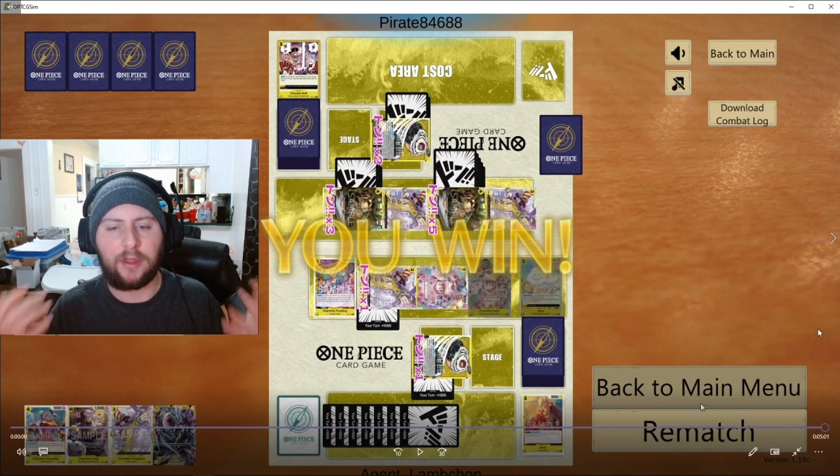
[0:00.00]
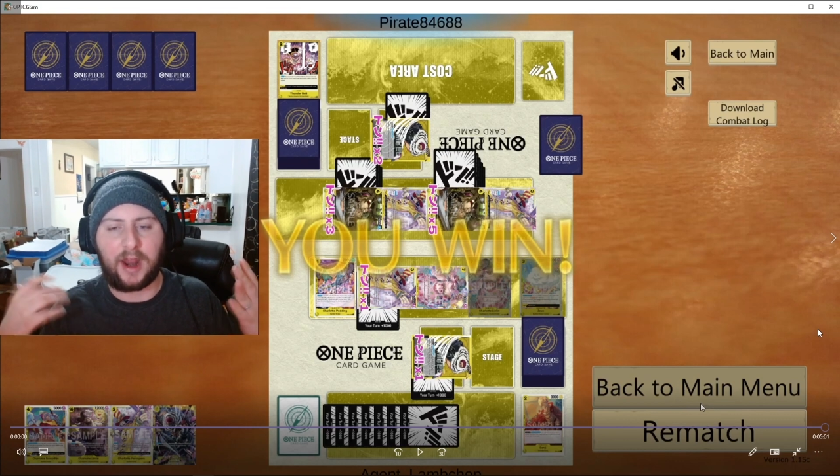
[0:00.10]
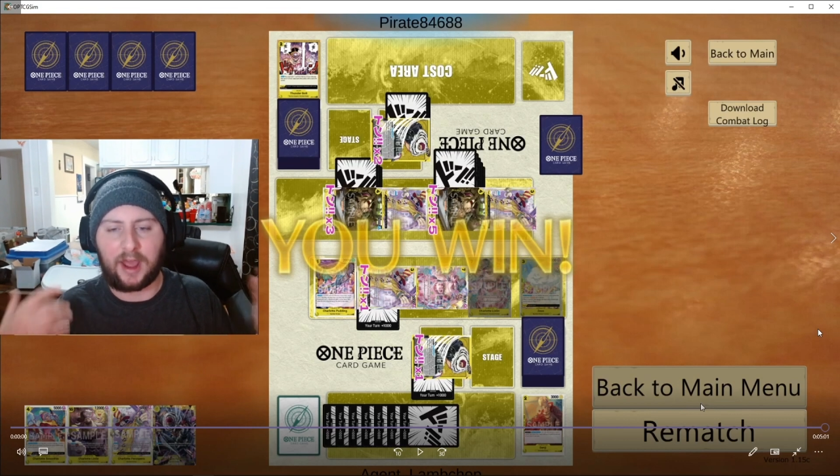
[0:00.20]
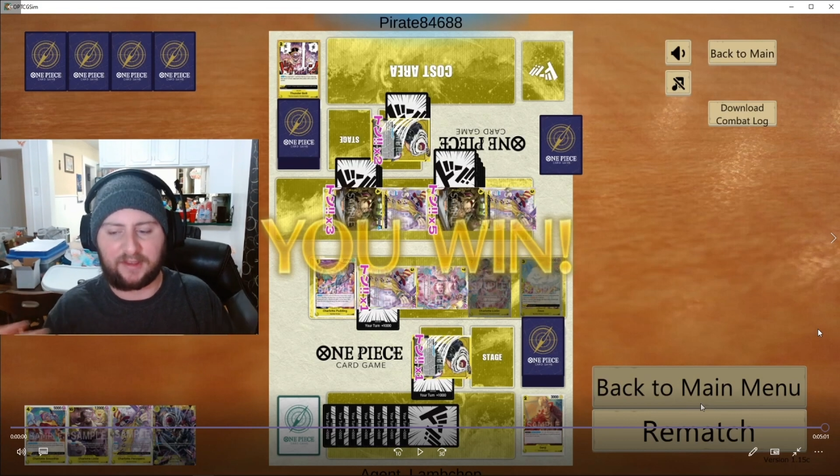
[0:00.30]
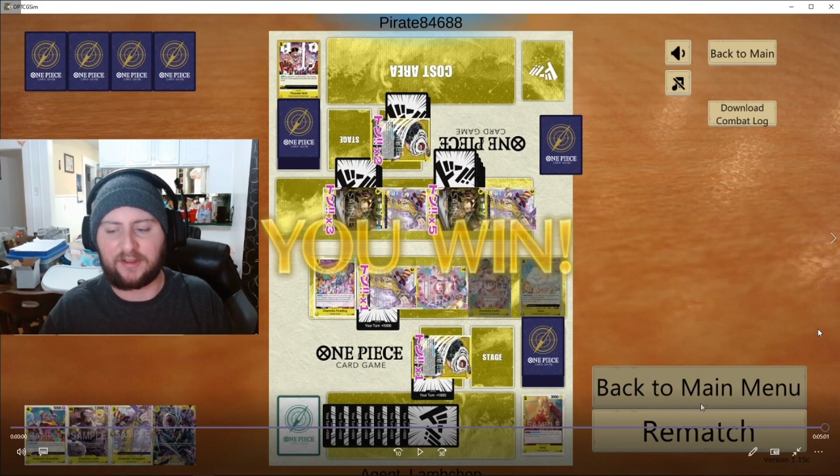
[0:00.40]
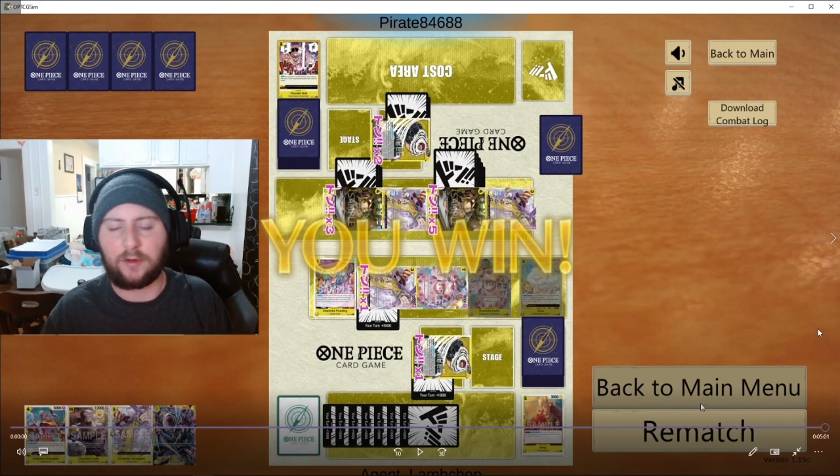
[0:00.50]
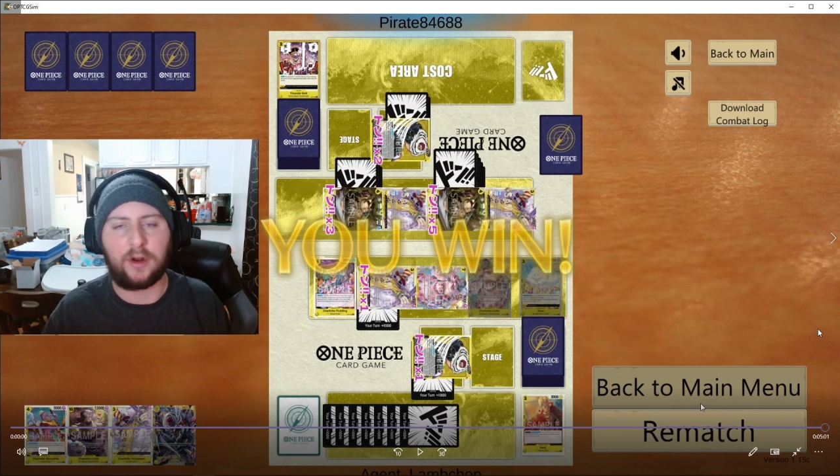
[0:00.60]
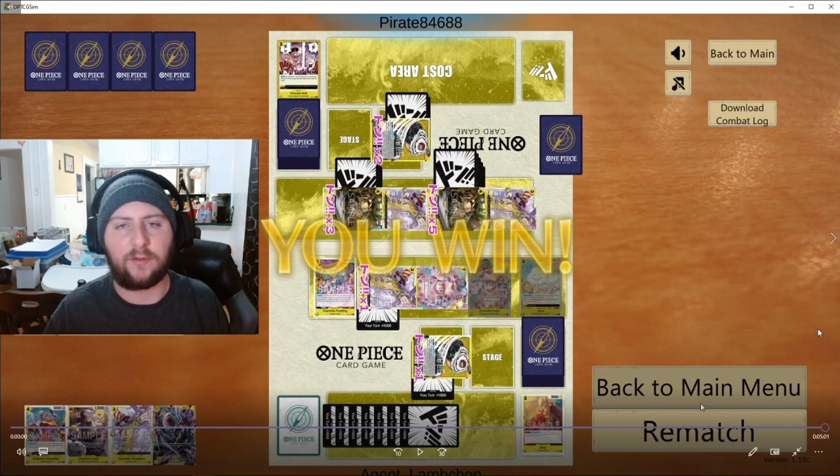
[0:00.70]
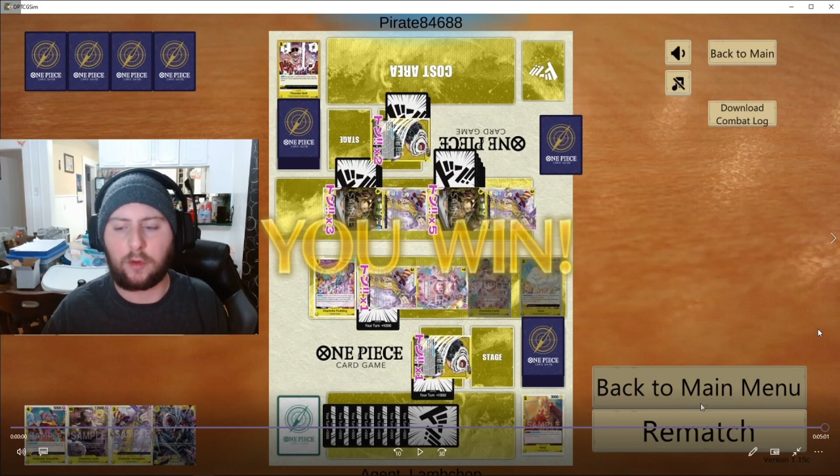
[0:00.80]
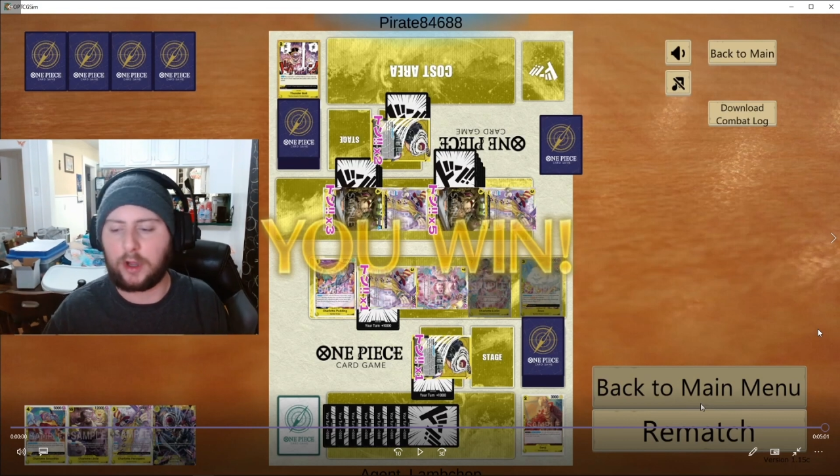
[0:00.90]
that I still would
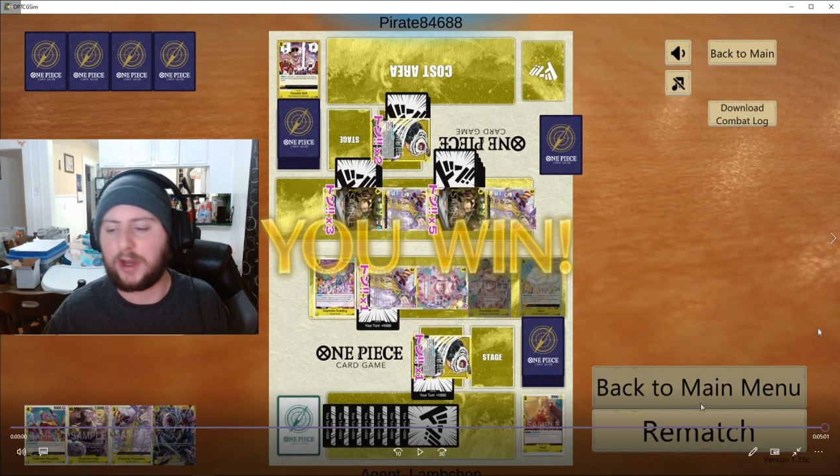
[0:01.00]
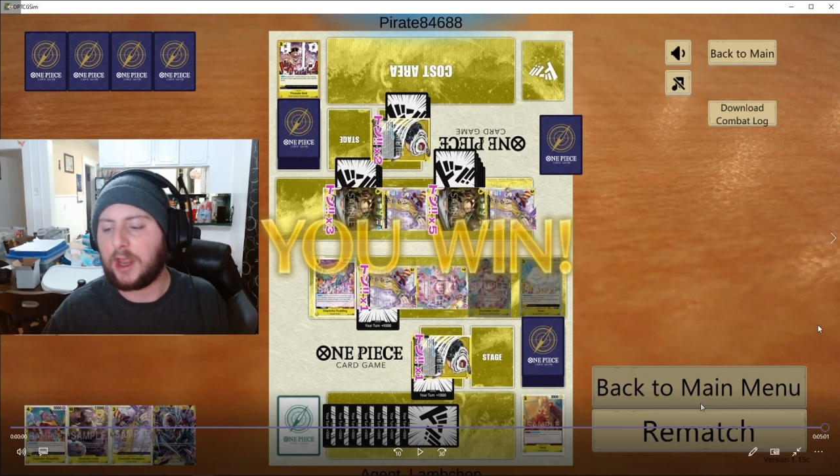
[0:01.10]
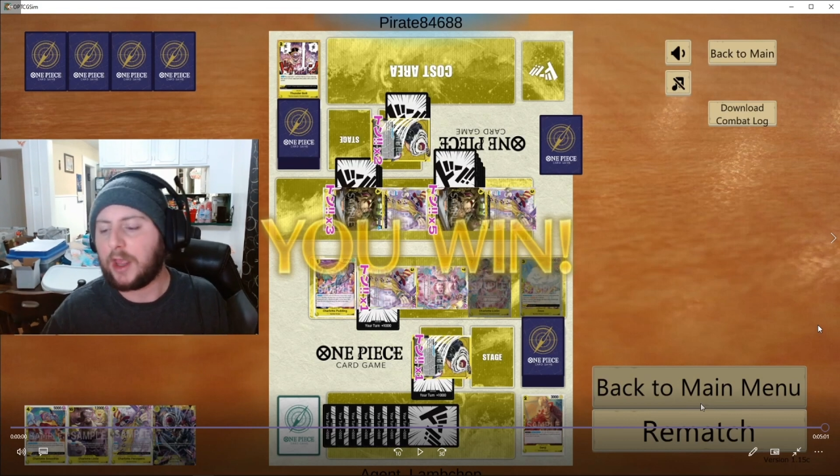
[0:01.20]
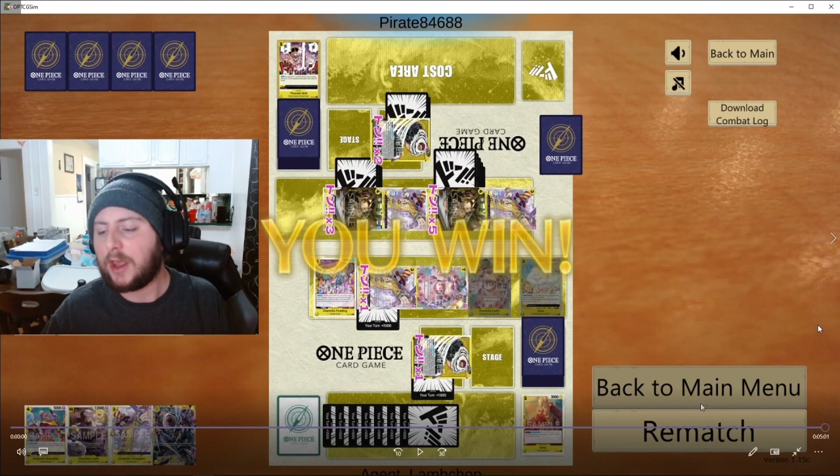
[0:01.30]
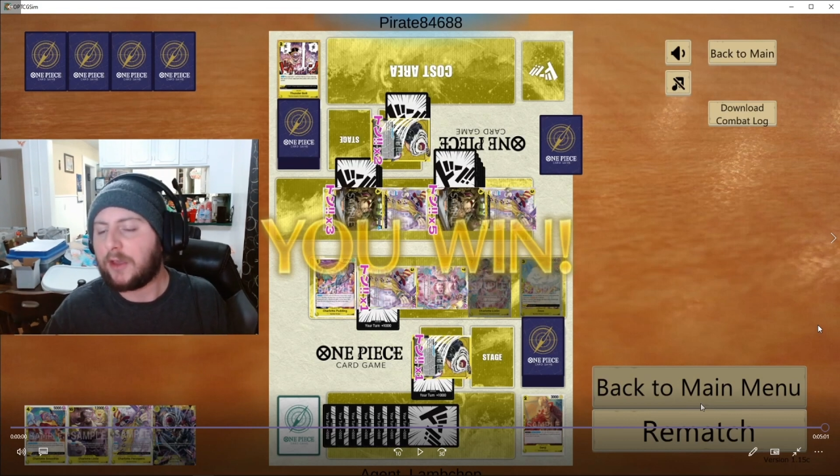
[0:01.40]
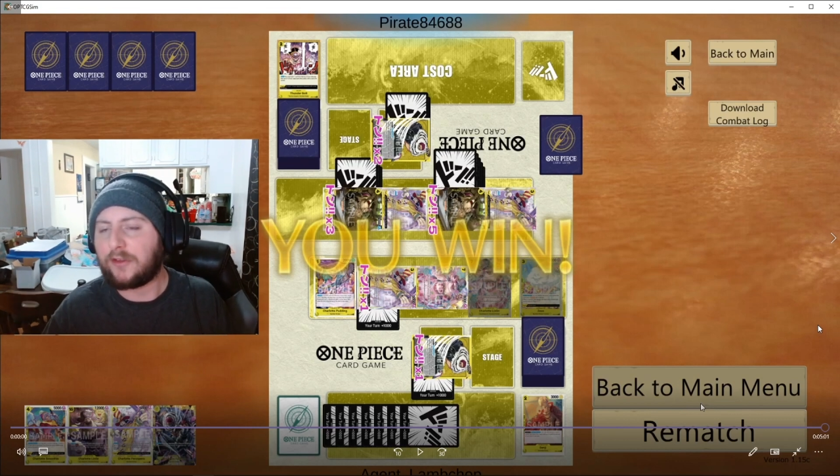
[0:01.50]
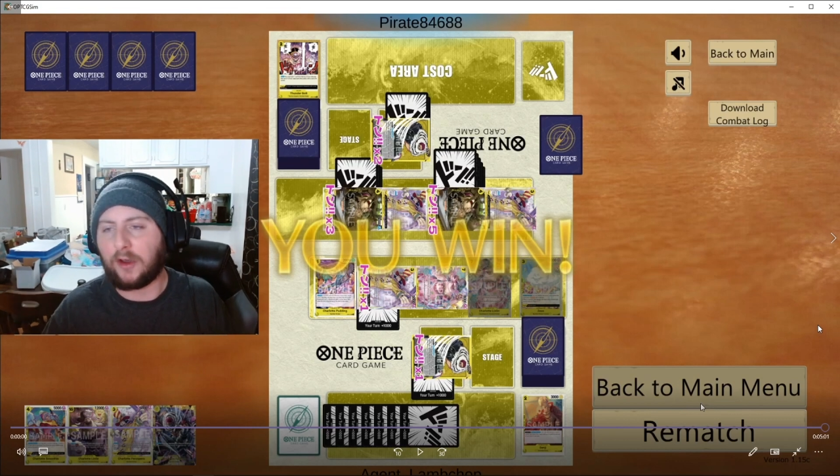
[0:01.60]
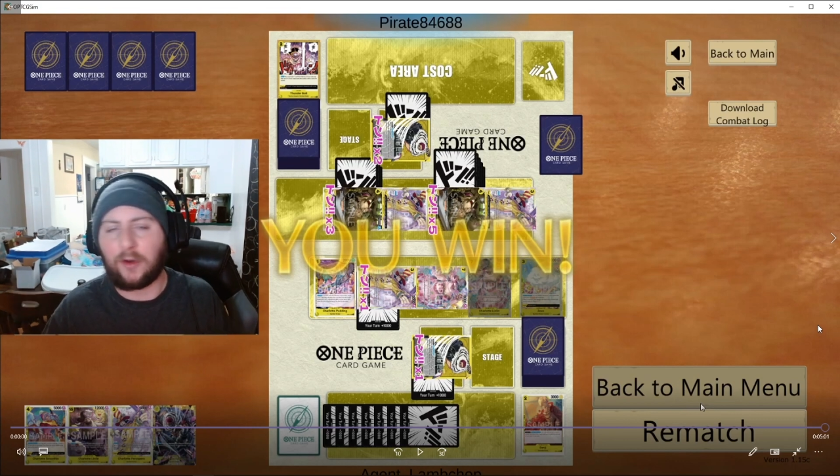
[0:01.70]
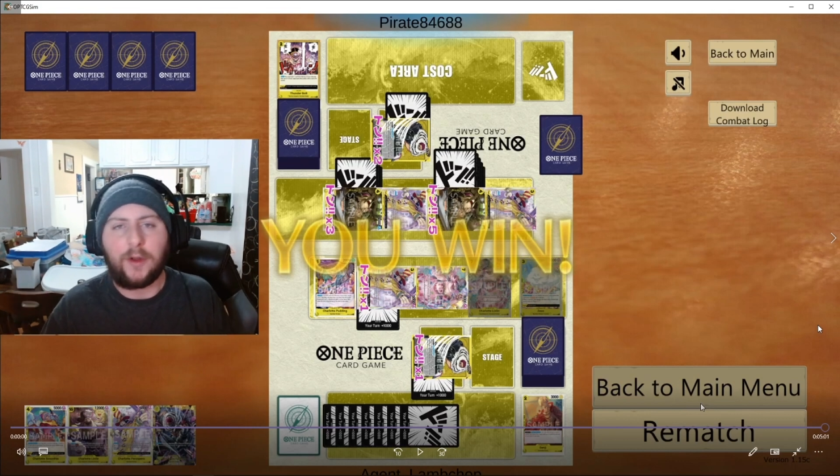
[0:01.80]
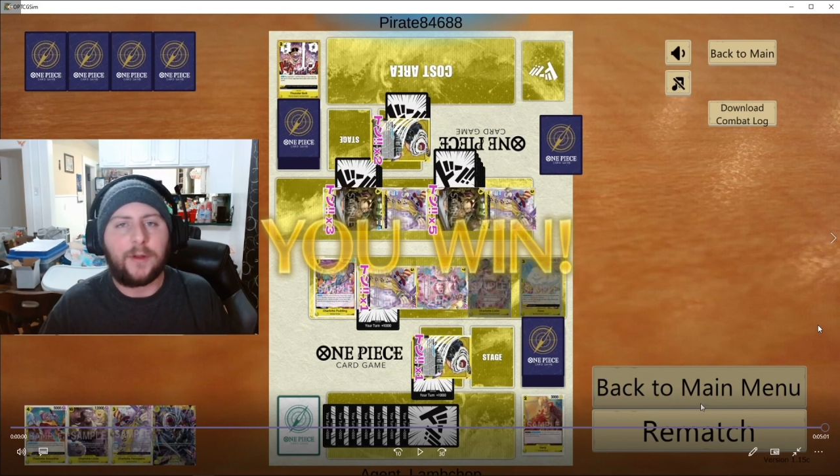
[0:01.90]
have won. So